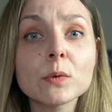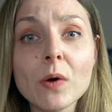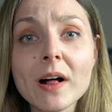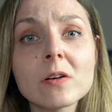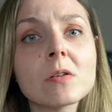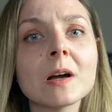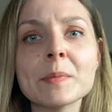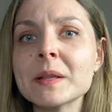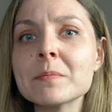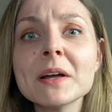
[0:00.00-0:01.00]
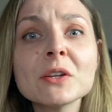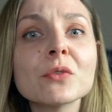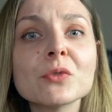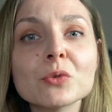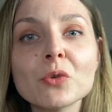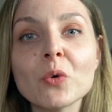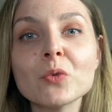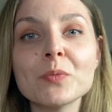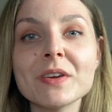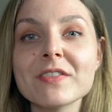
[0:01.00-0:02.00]
well. I mean, many of you
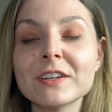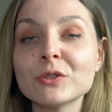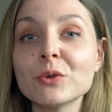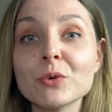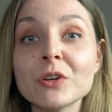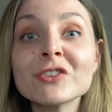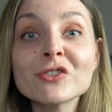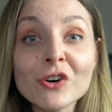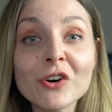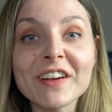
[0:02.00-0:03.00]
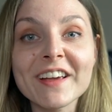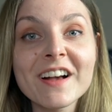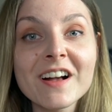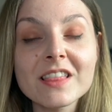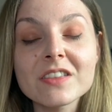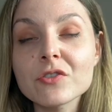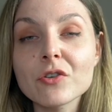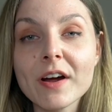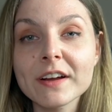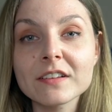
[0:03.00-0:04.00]
told me that you enjoy the
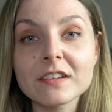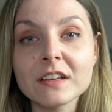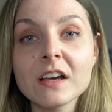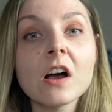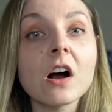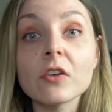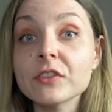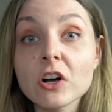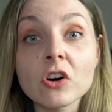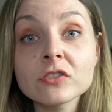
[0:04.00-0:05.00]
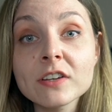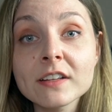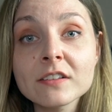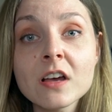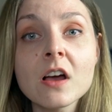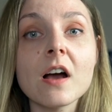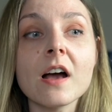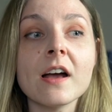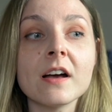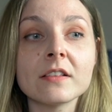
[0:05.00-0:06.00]
variety of the content,
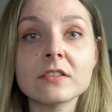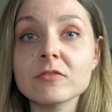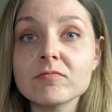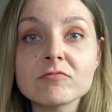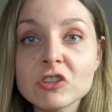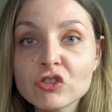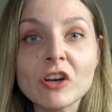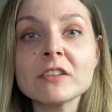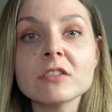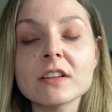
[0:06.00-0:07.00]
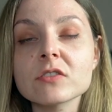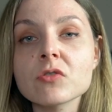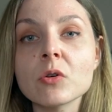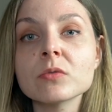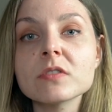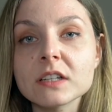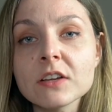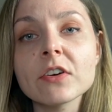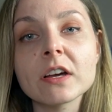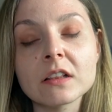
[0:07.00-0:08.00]
and the channel has grown
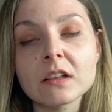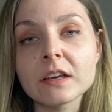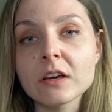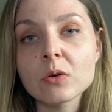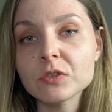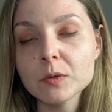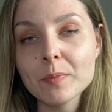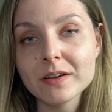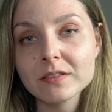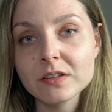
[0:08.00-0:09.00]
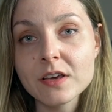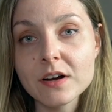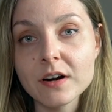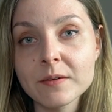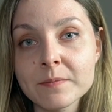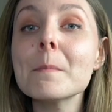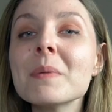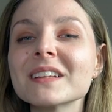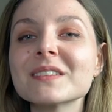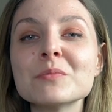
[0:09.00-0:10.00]
significantly over the past year.
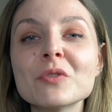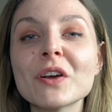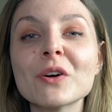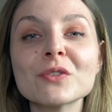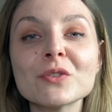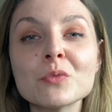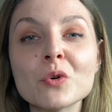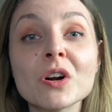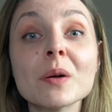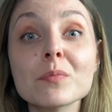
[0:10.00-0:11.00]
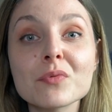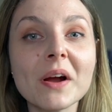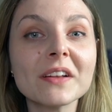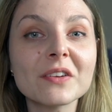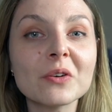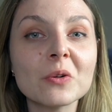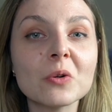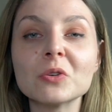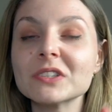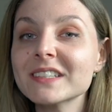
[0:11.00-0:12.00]
But moving on to more practical
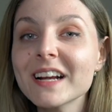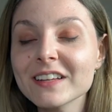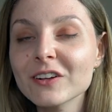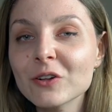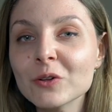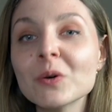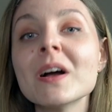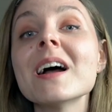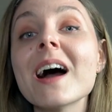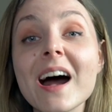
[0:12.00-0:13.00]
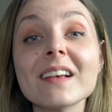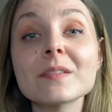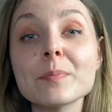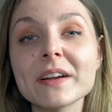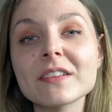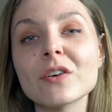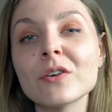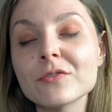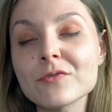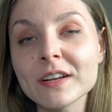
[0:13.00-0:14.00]
or technical aspects
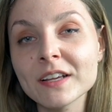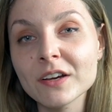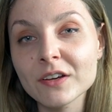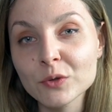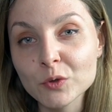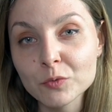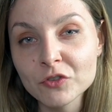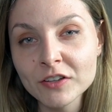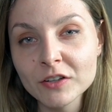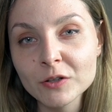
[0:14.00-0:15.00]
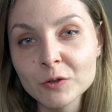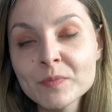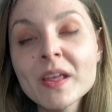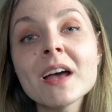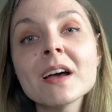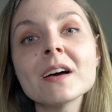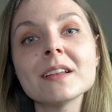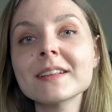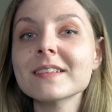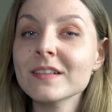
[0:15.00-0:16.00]
of running a YouTube channel,
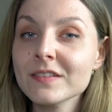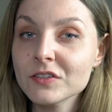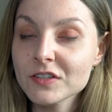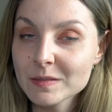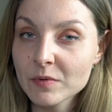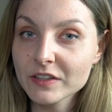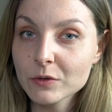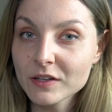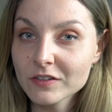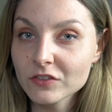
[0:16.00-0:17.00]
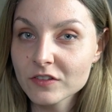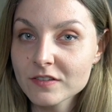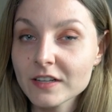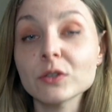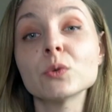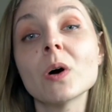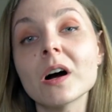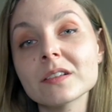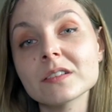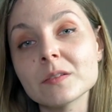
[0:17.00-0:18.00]
let's answer some of the questions that you
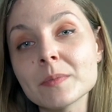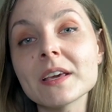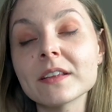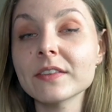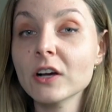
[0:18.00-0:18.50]
asked me in the